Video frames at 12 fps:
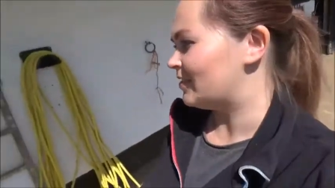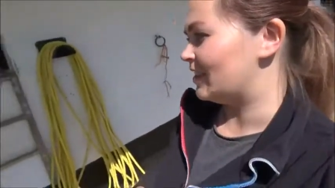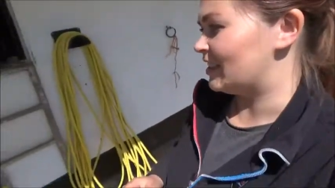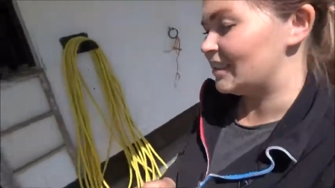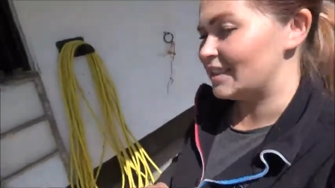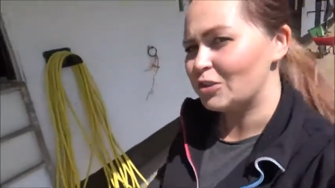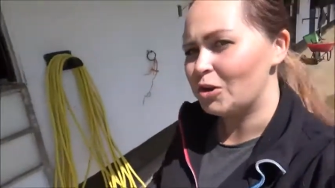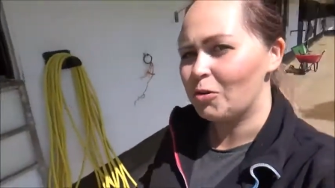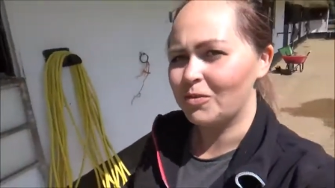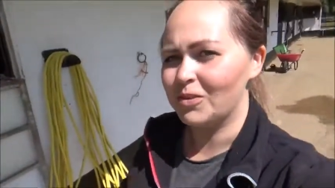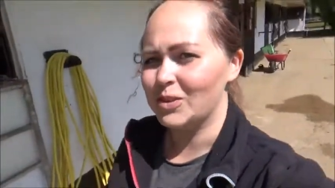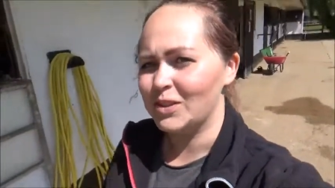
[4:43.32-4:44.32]
And she's
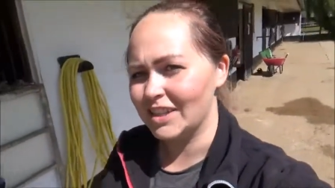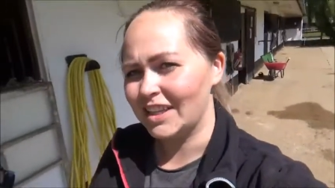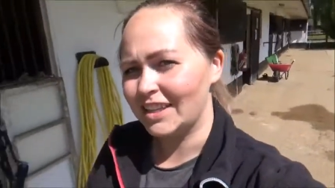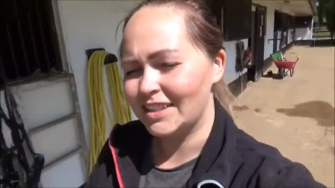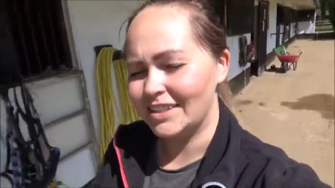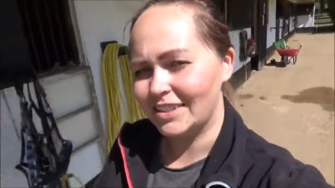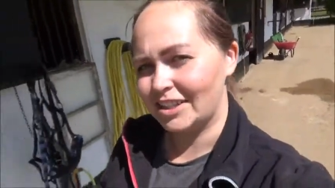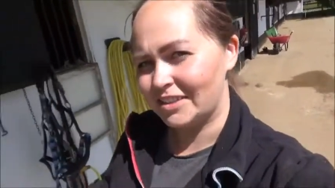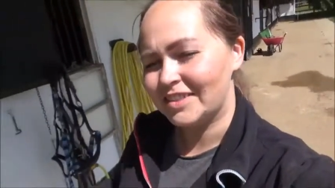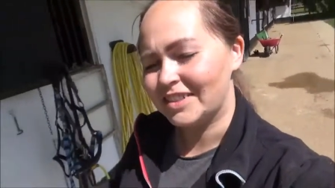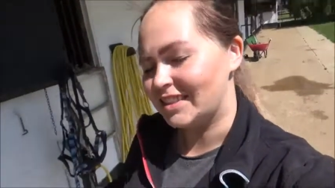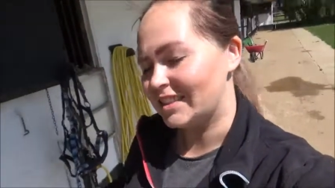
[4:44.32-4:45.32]
obviously
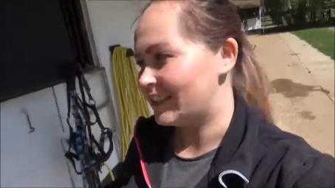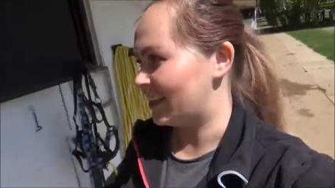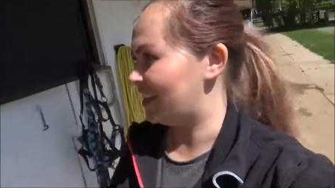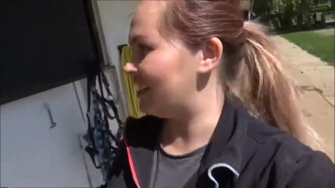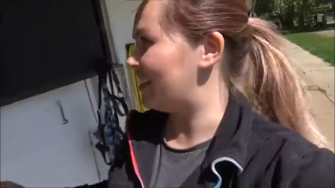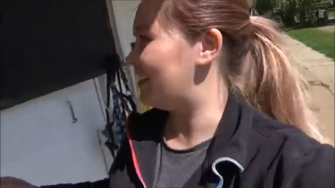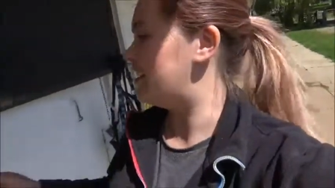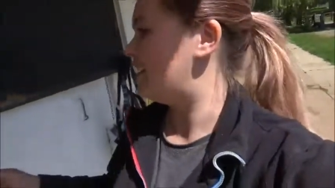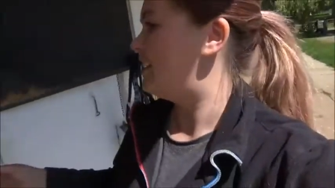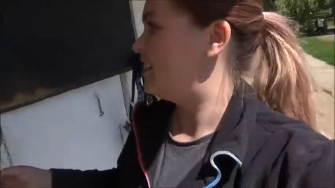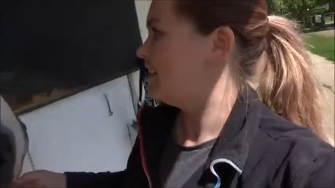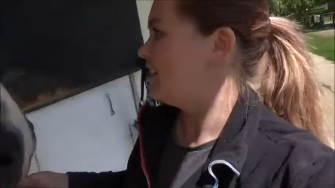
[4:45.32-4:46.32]
starved today,
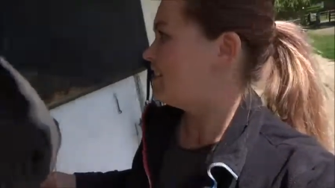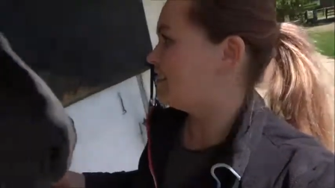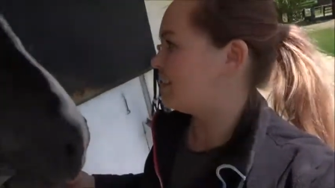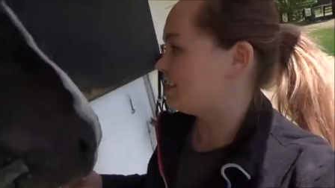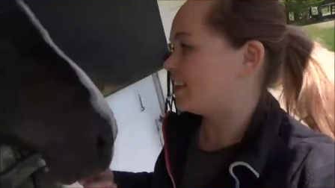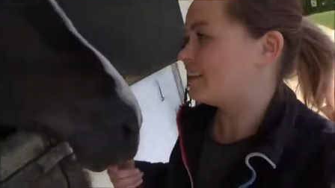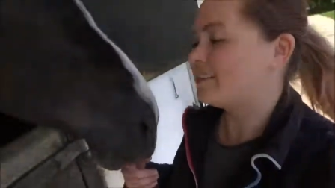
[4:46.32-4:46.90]
aren't you?